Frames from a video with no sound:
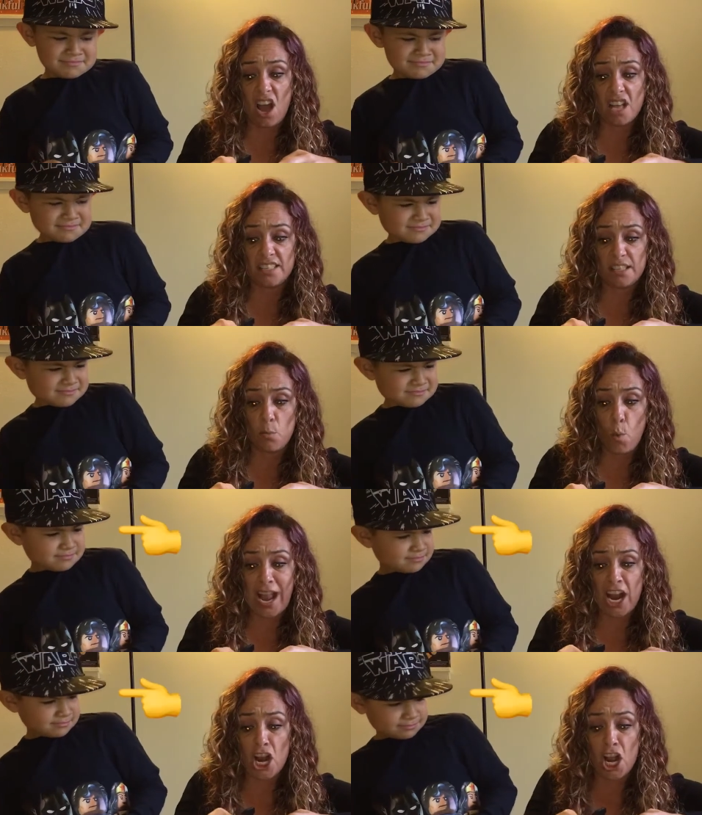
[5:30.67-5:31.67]
Speaker 1: on
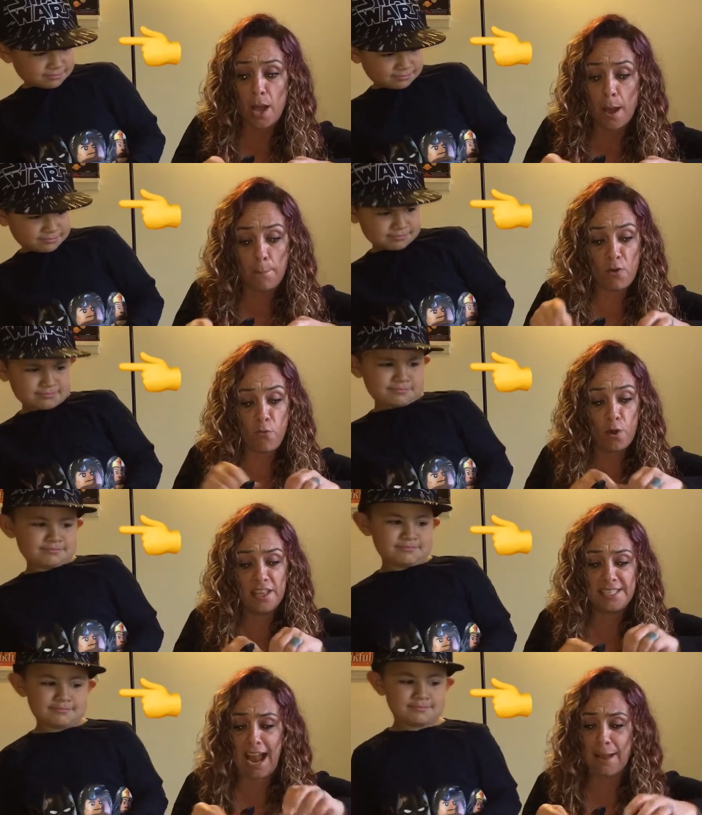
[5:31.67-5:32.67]
somewhere before
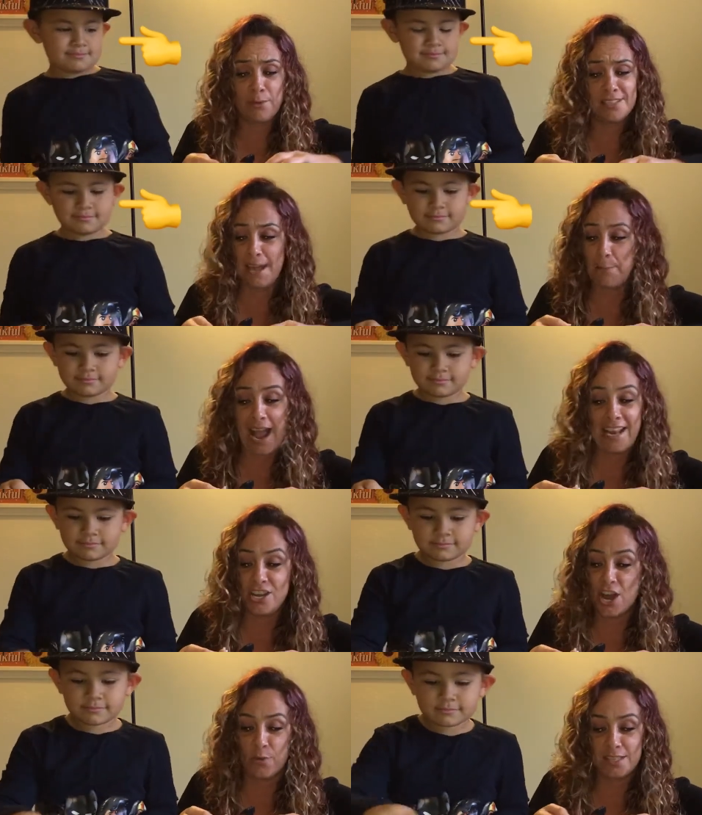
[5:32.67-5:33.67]
the timer's up. I
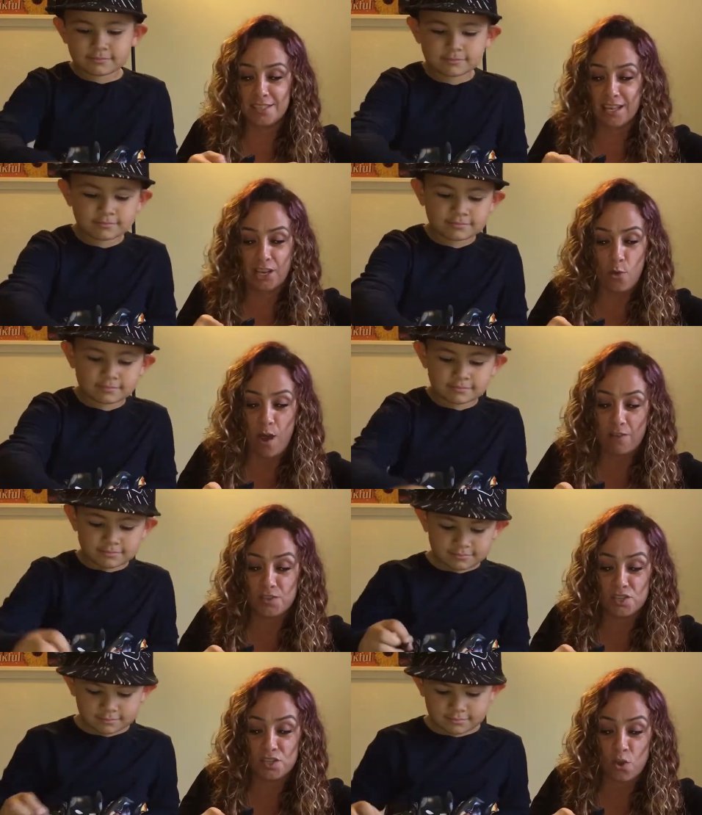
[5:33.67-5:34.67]
know it's gonna go off
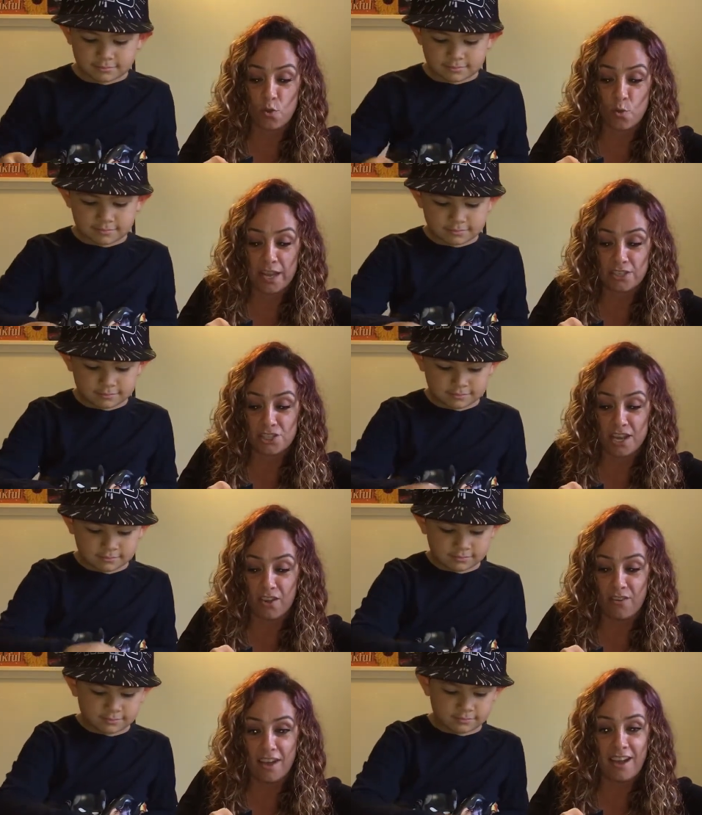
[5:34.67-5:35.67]
so quick, Gio.
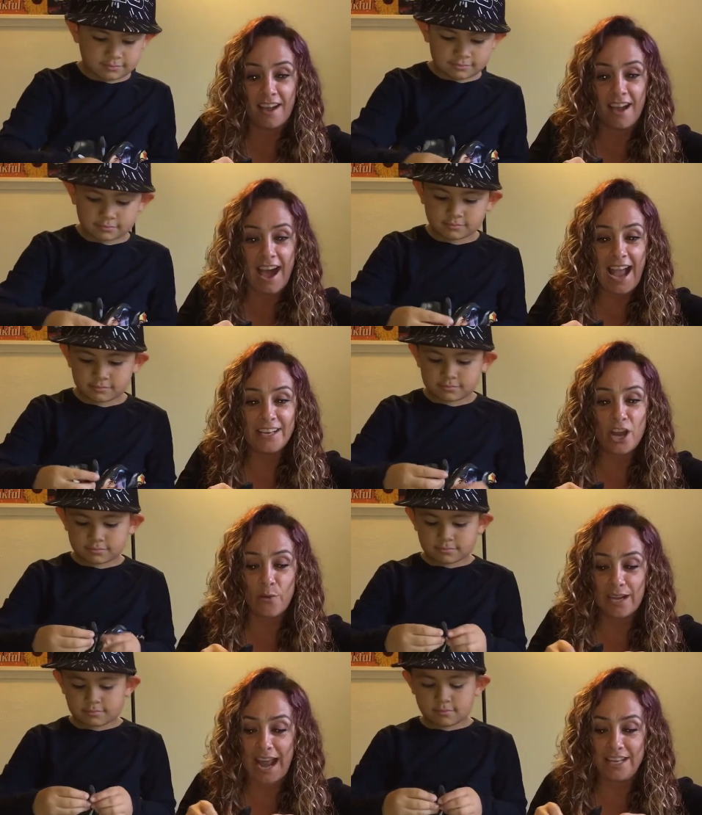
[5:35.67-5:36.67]
I
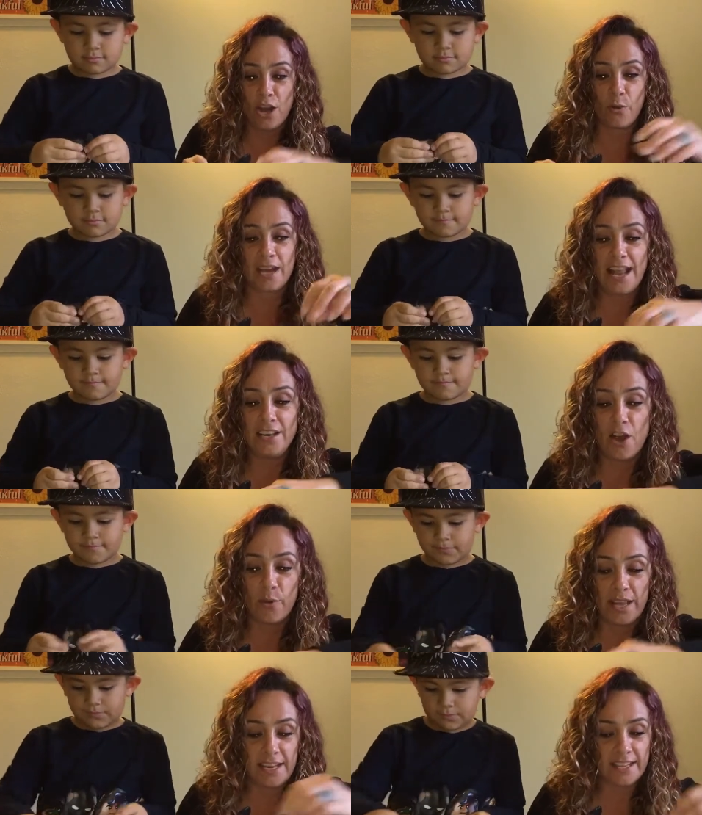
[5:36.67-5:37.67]
know it, I know it, I know
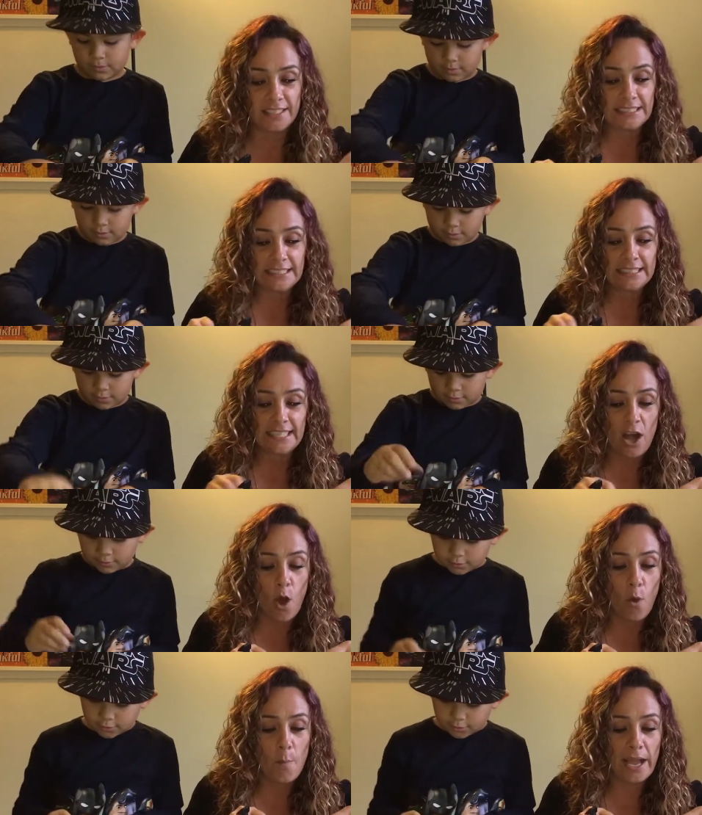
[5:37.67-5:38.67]
it.
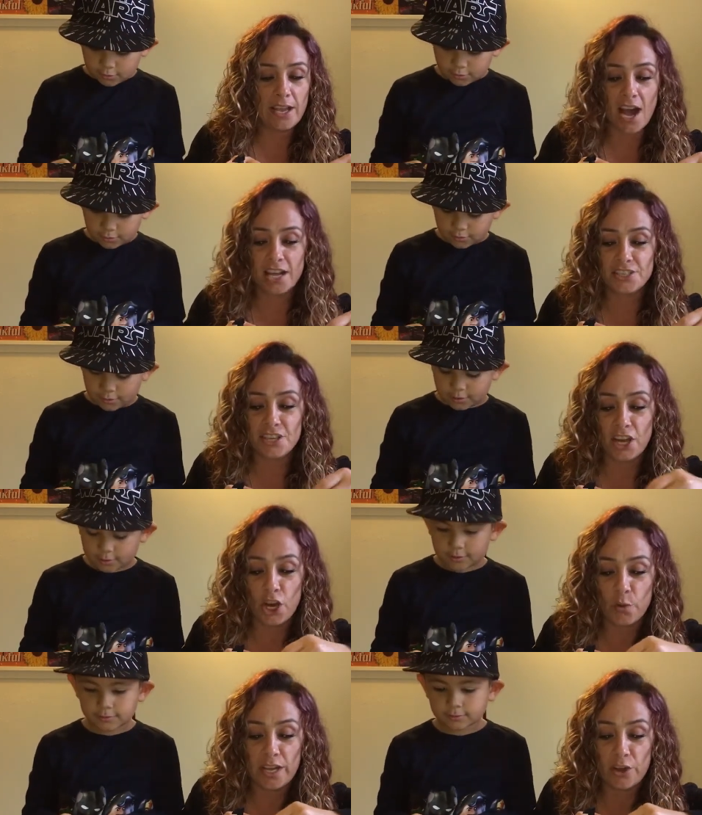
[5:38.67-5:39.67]
Oh my gosh,
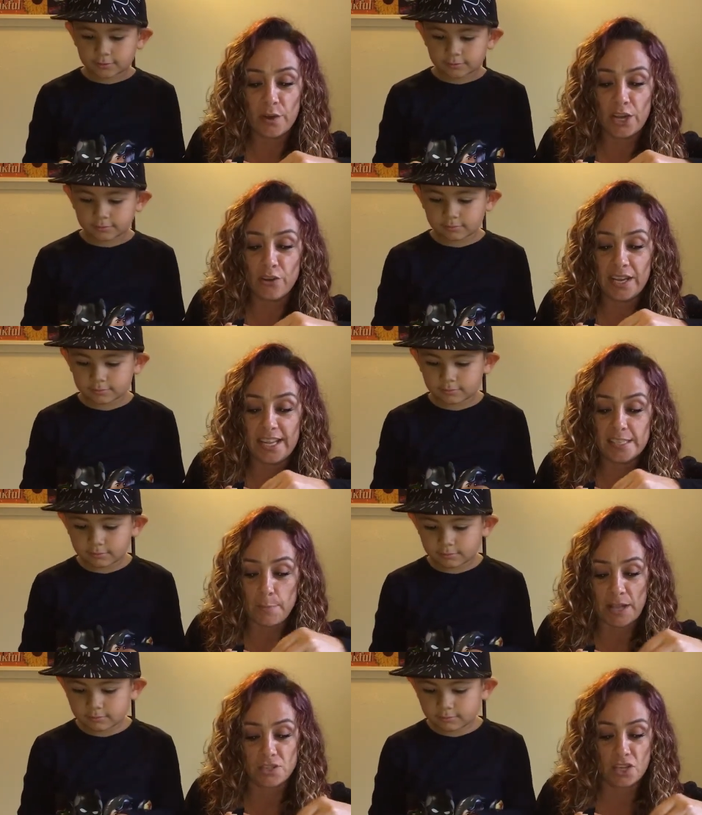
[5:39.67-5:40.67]
hurry, hurry, hurry. It's
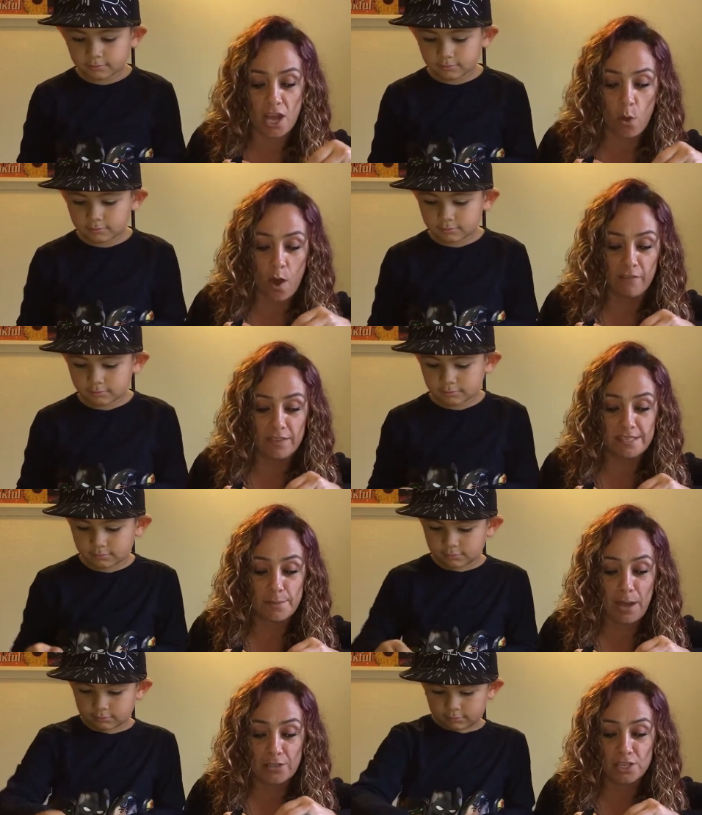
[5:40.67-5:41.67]
about to go off, it's
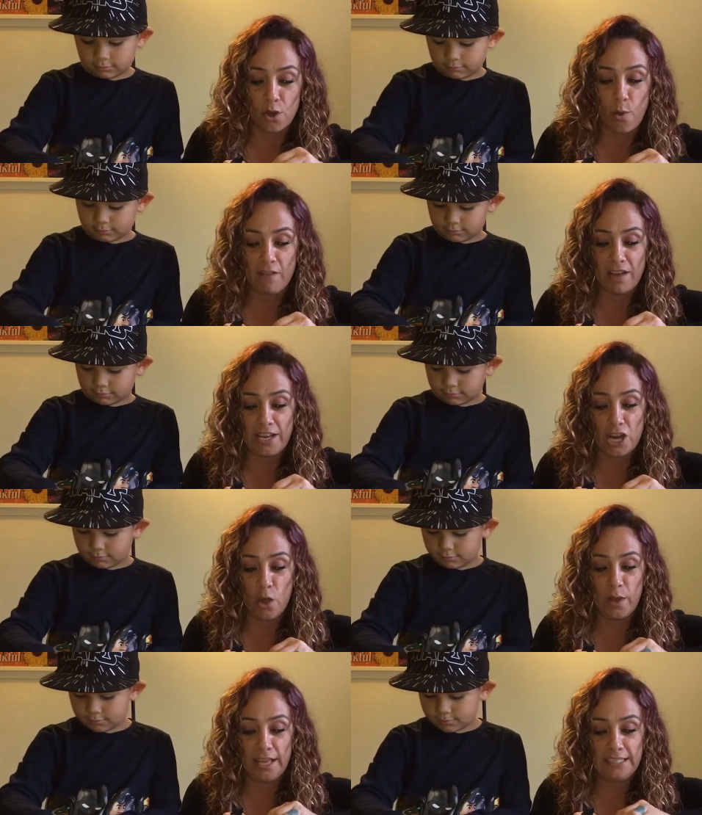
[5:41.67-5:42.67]
about to go off, I
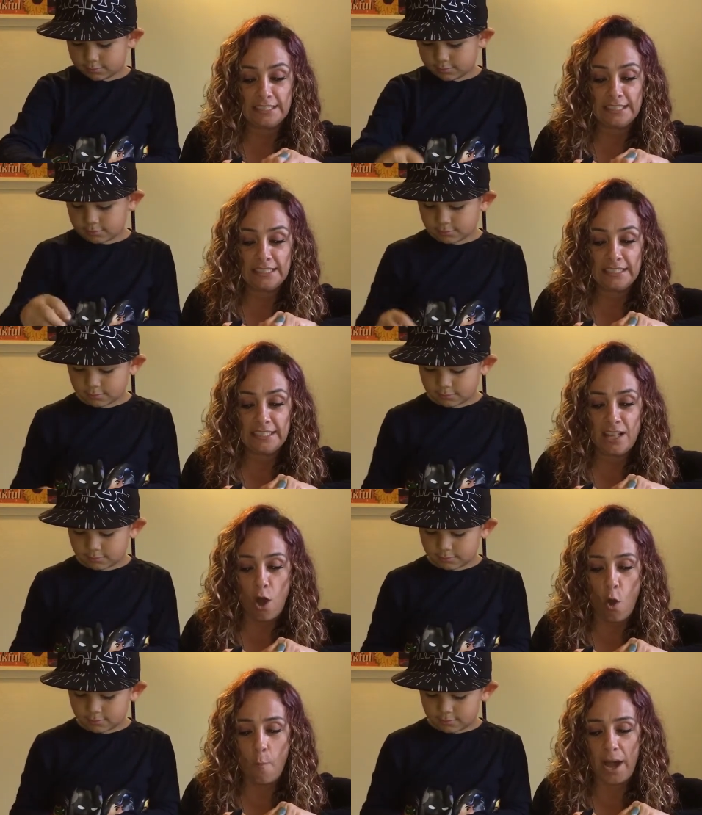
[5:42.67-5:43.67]
know it.
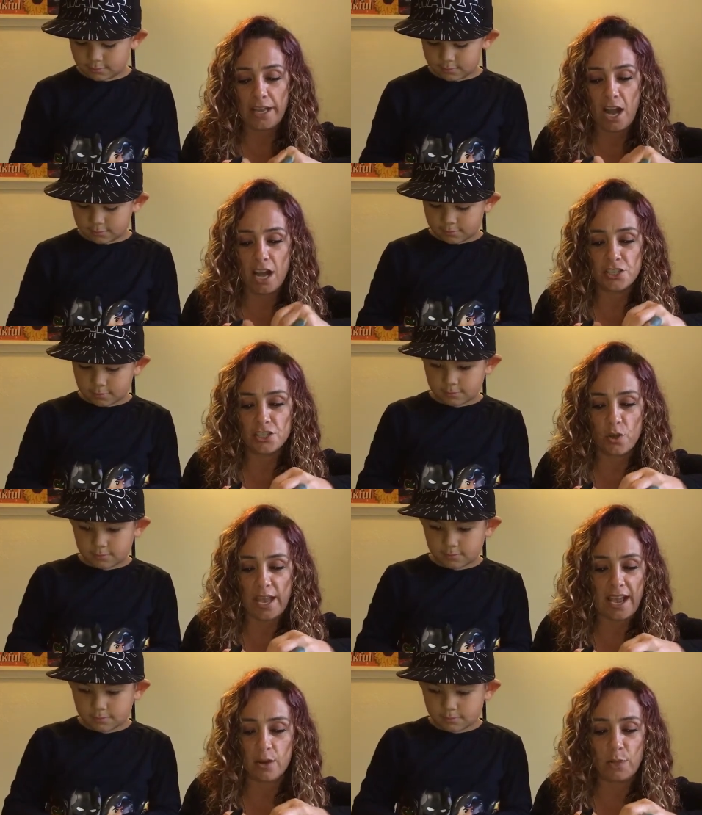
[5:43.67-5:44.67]
Oh my gosh,
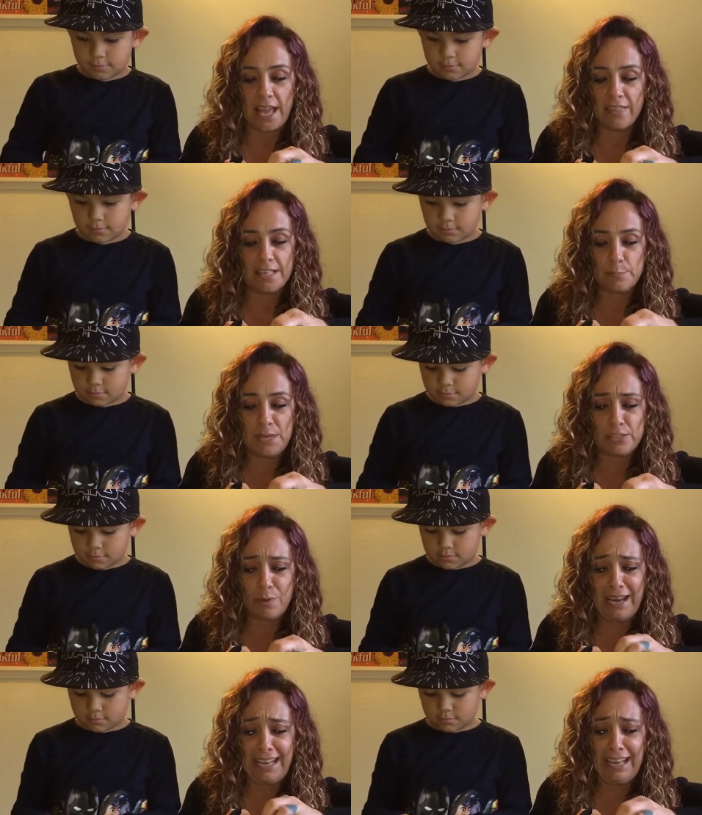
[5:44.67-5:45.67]
okay, I don't like this piece
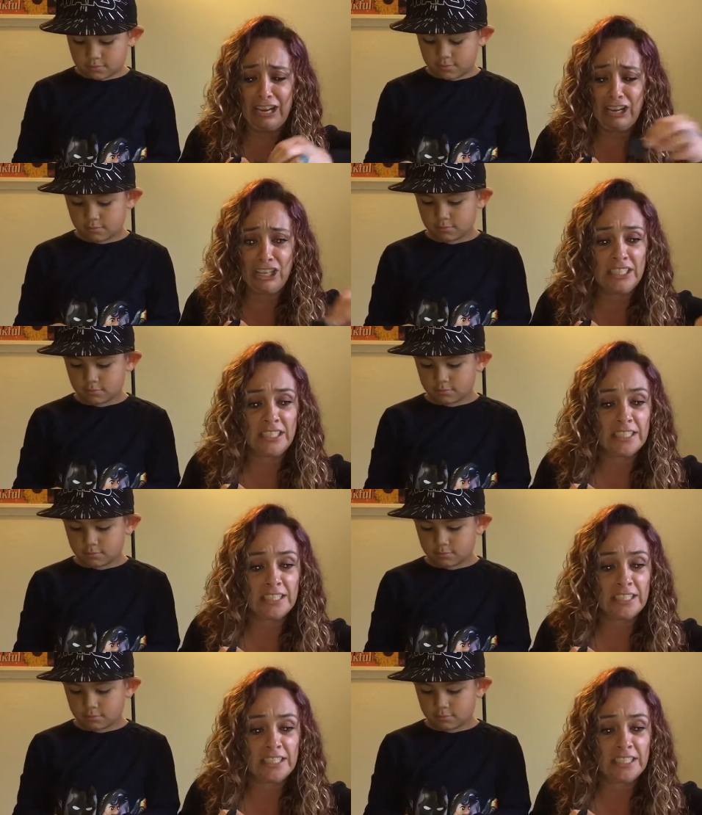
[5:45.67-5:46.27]
right here.